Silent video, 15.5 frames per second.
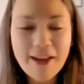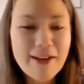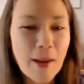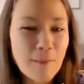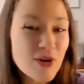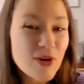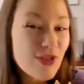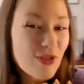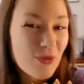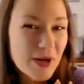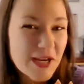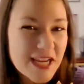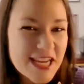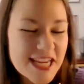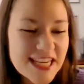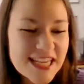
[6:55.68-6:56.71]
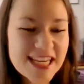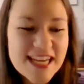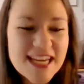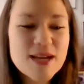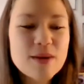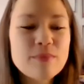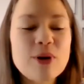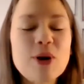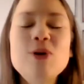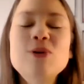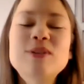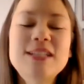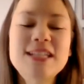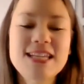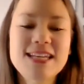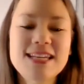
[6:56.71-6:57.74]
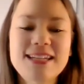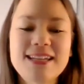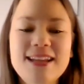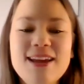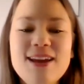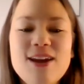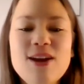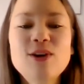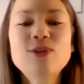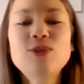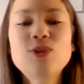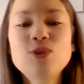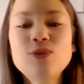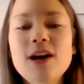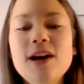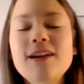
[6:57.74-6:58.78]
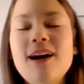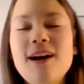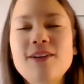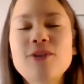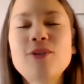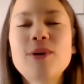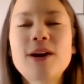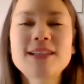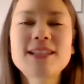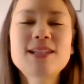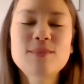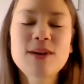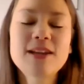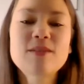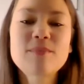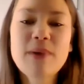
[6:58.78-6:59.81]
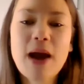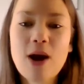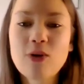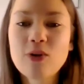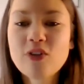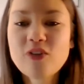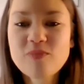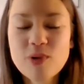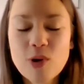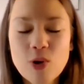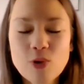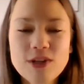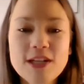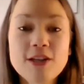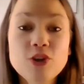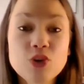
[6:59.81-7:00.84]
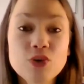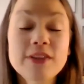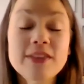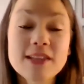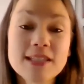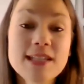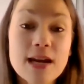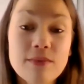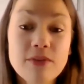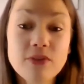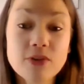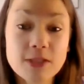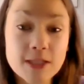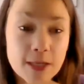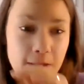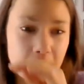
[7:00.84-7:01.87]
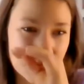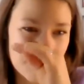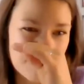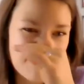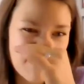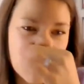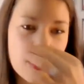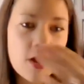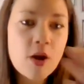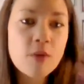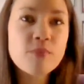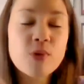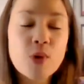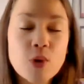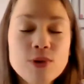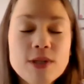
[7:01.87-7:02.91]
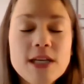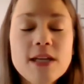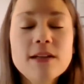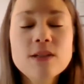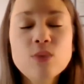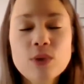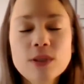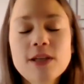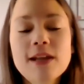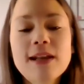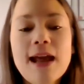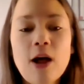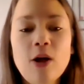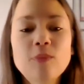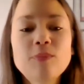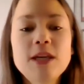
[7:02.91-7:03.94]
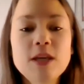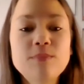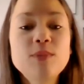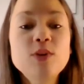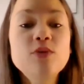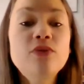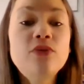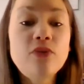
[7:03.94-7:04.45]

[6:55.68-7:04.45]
Number three, protein. Do not underestimate the power of protein during this time of your cycle. Protein is what's going to help keep you